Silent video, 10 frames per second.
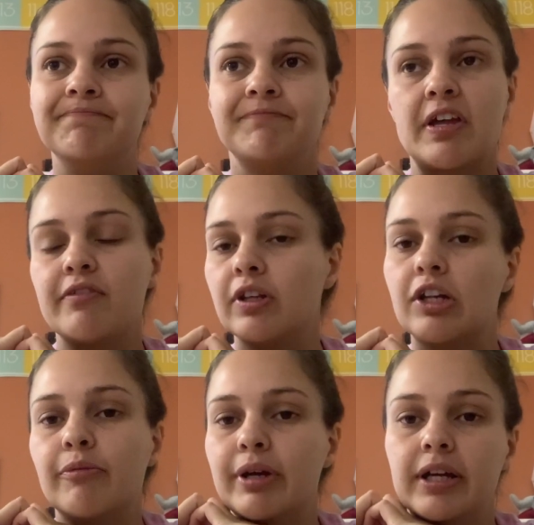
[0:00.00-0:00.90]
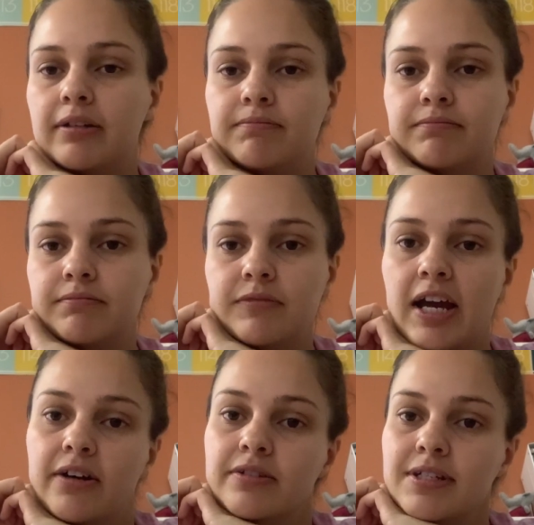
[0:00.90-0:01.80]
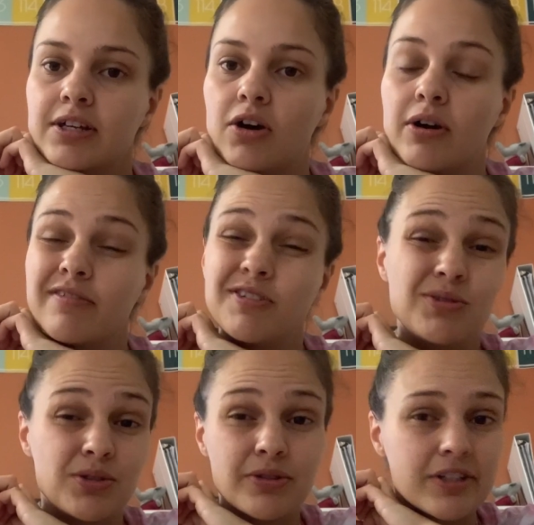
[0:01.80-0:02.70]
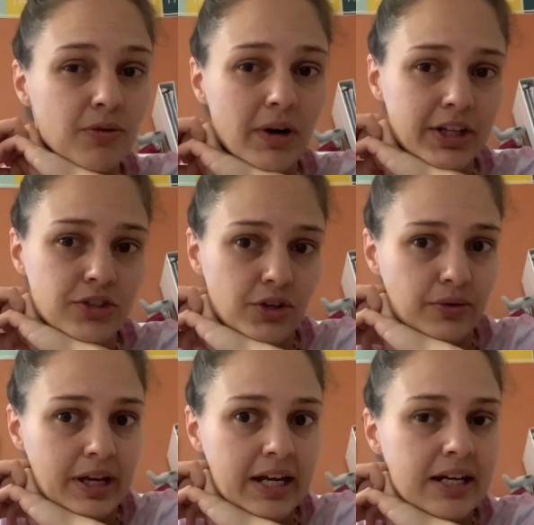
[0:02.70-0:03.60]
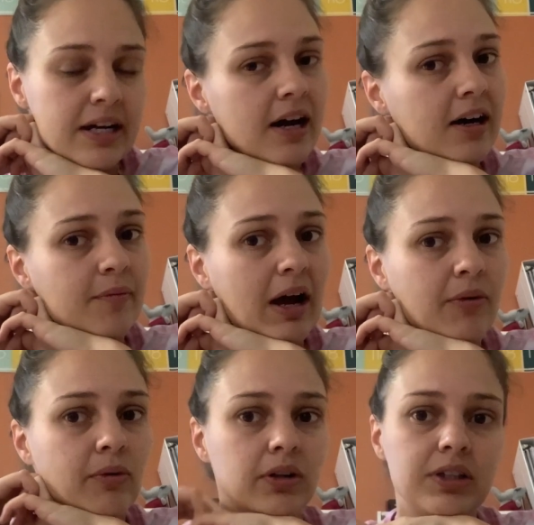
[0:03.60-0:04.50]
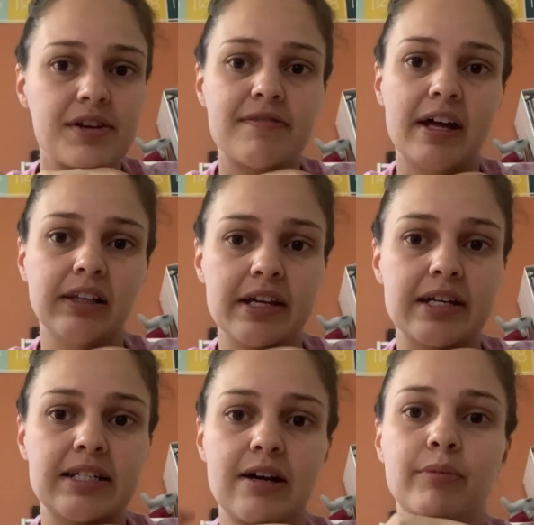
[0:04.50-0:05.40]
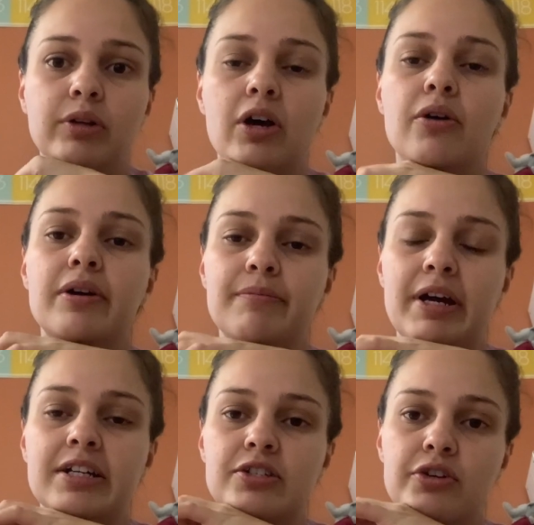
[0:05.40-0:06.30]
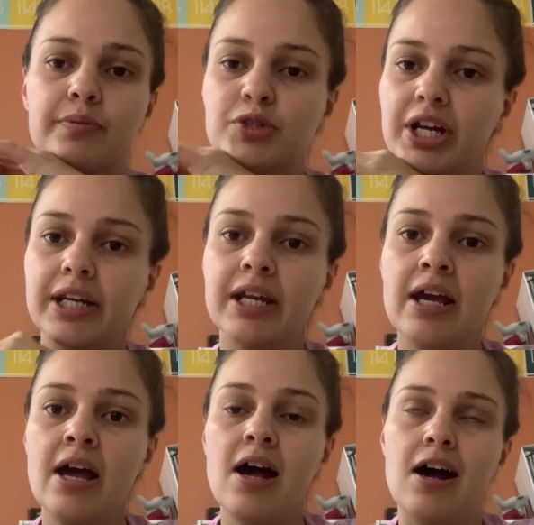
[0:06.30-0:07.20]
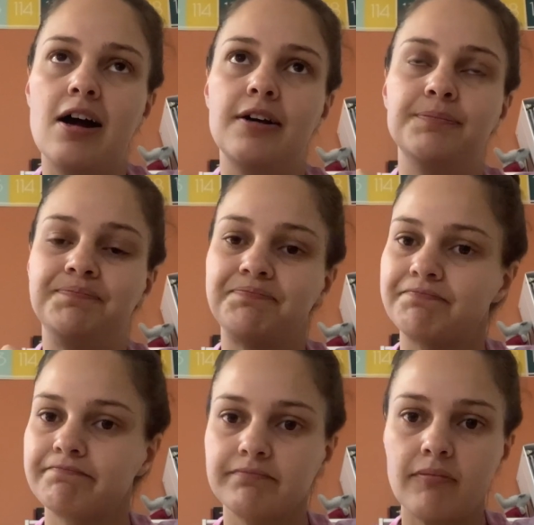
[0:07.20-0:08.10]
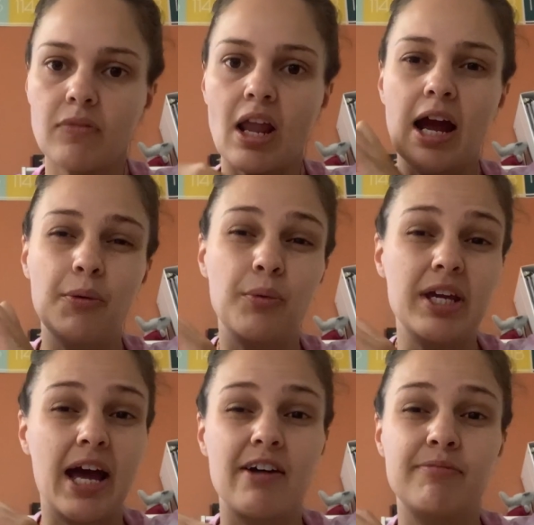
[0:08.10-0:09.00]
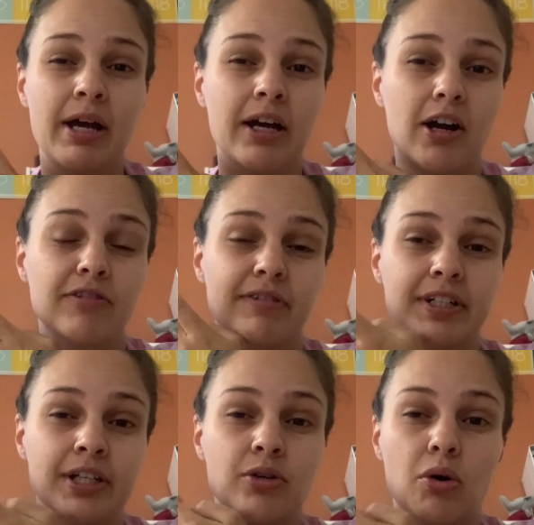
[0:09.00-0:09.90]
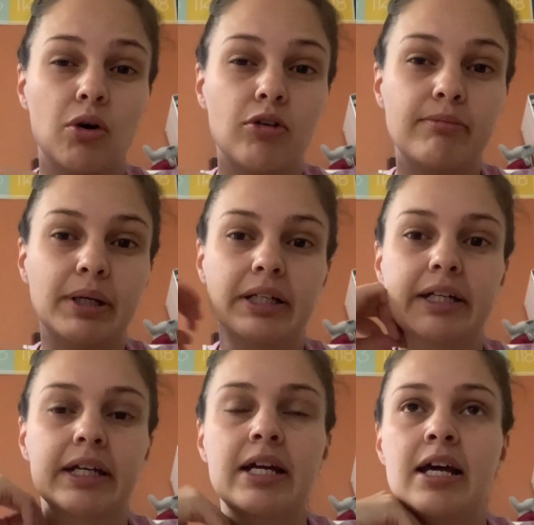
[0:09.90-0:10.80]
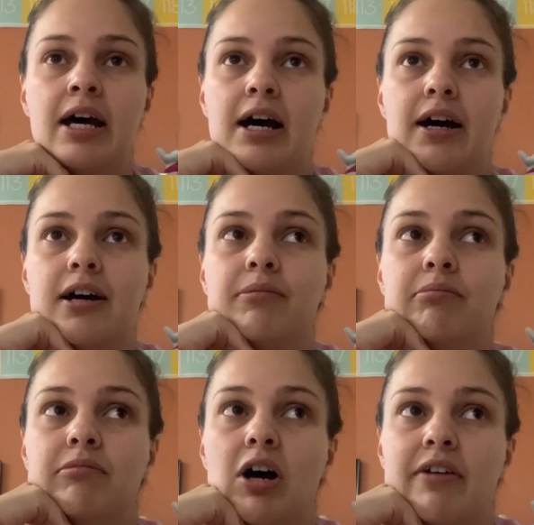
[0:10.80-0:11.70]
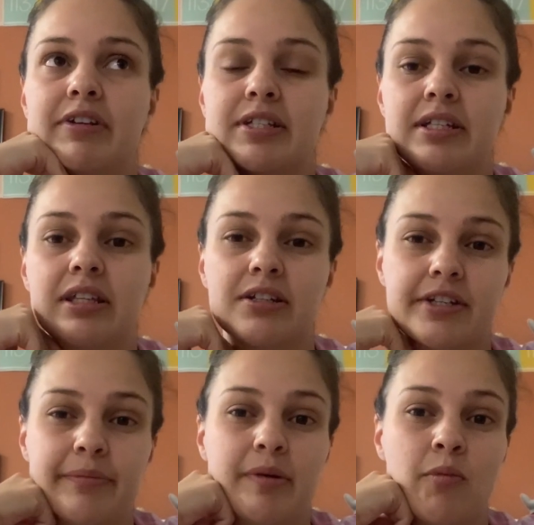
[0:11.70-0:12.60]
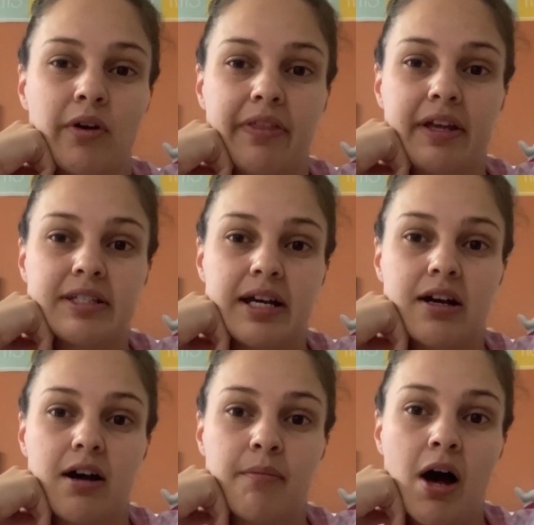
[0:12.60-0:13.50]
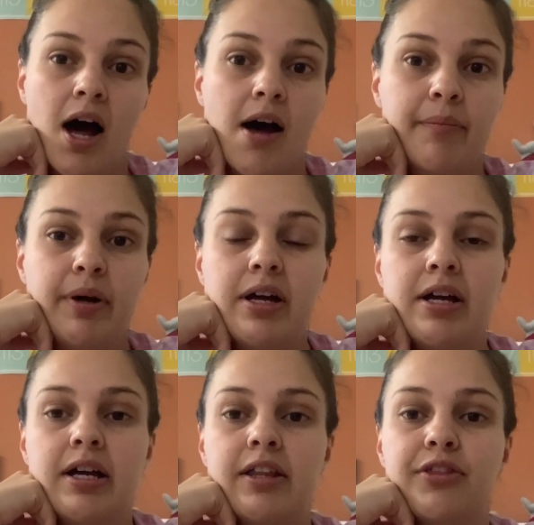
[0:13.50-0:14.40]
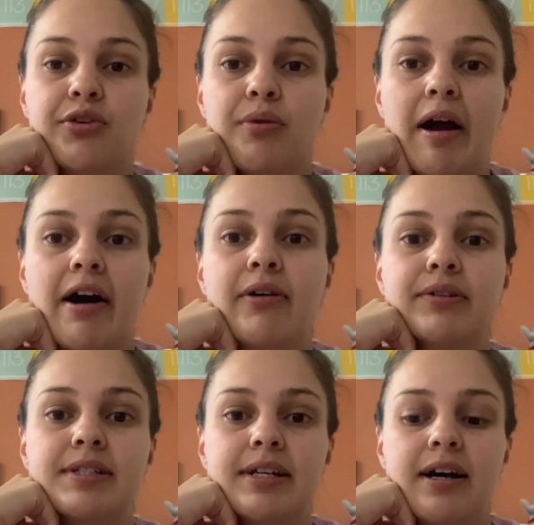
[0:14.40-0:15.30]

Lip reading: every little bit counts. So if you do still want to donate, I will leave that link down below in my description. We have met our funding goal, but obviously there's going to be more things that come up throughout